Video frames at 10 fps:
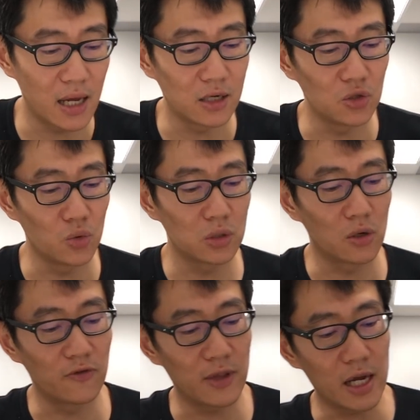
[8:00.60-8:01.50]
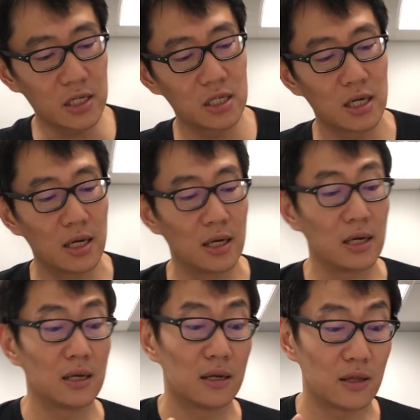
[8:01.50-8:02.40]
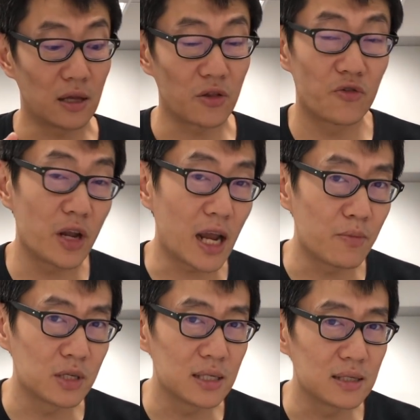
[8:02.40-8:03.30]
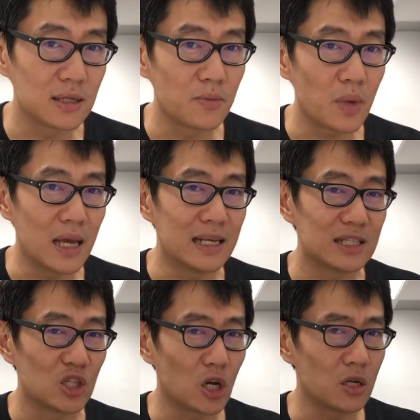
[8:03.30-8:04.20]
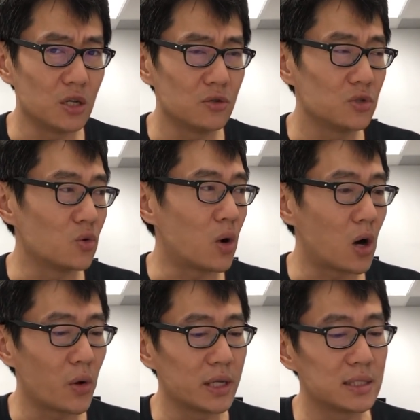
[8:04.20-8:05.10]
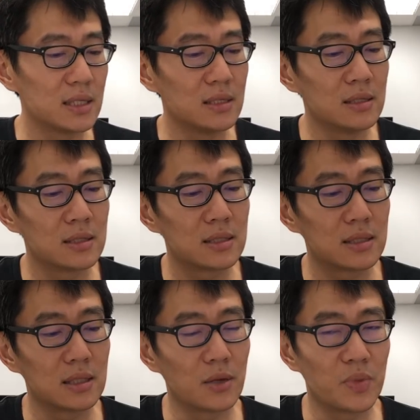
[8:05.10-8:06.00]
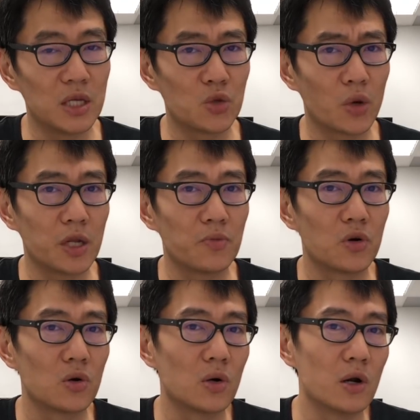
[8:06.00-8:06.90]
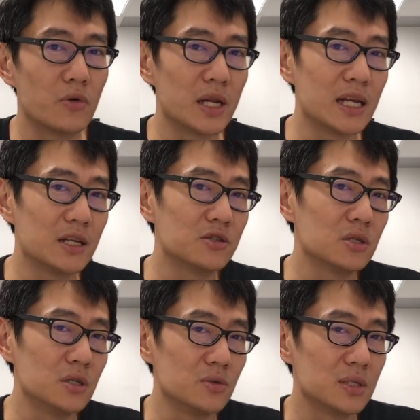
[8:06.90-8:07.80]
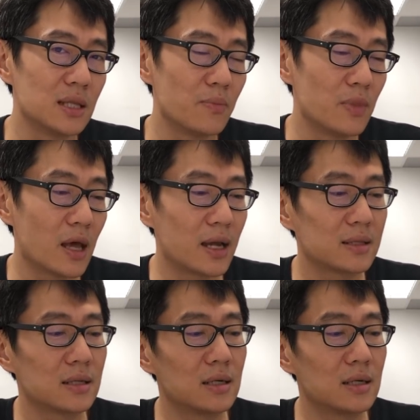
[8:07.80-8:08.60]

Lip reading: and a dual-tone flash. Our 3-camera system is not new to Huawei since the P20 Pro already introduced that